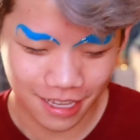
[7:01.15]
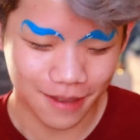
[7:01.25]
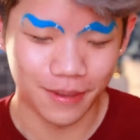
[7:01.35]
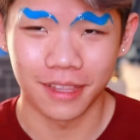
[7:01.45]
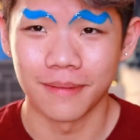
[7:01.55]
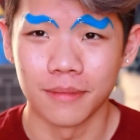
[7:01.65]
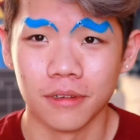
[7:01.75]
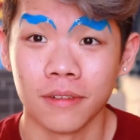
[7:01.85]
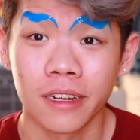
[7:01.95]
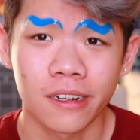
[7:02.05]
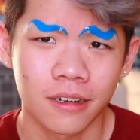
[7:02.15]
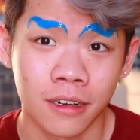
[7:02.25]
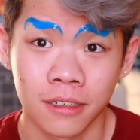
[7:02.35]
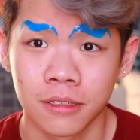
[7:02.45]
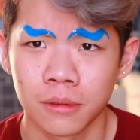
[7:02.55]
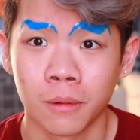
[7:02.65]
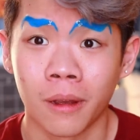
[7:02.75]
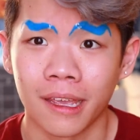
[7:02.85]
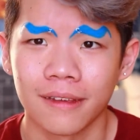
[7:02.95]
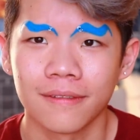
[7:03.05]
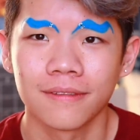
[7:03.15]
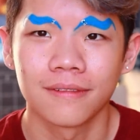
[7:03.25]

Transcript: I can't make them move. I don't know how to do the wave.